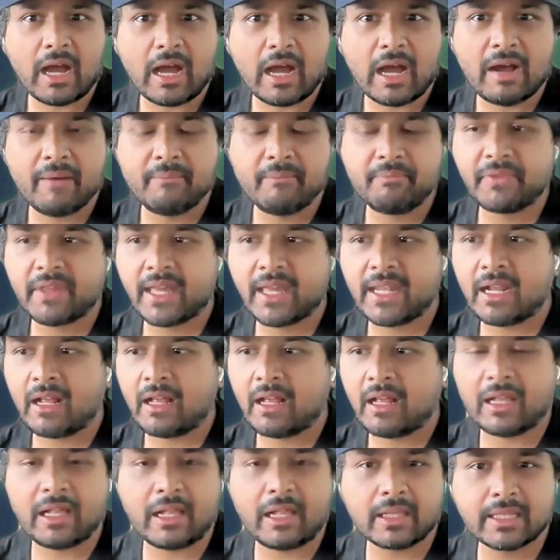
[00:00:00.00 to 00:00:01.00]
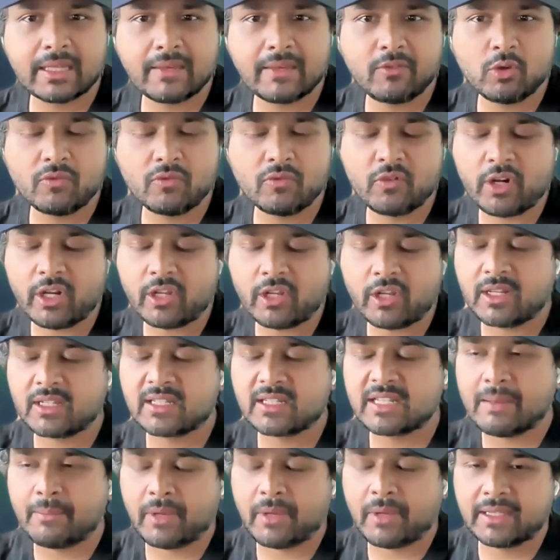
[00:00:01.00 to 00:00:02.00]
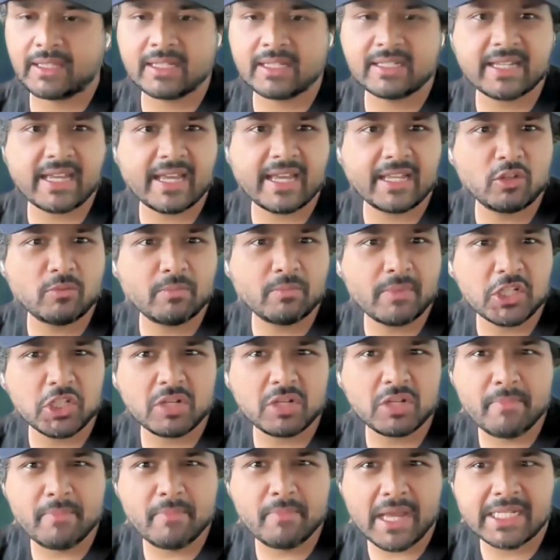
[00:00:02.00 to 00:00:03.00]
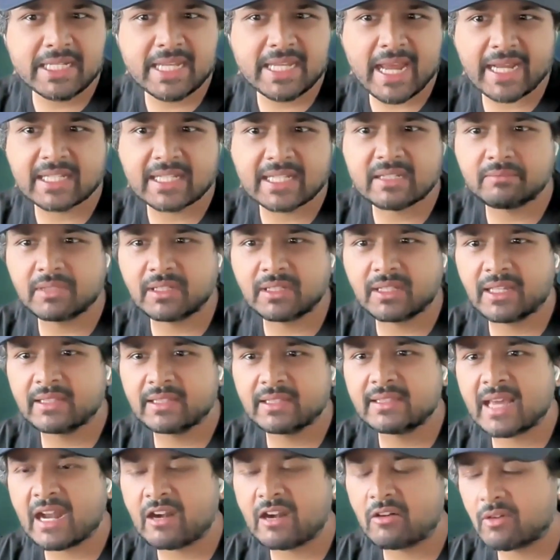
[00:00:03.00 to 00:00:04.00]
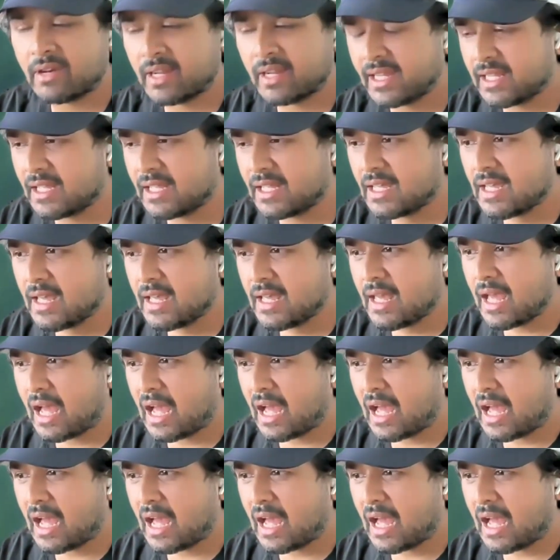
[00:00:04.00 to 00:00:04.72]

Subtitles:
And I'll give you a very good example. I think, Diane, you mentioned medtech, something like that, right?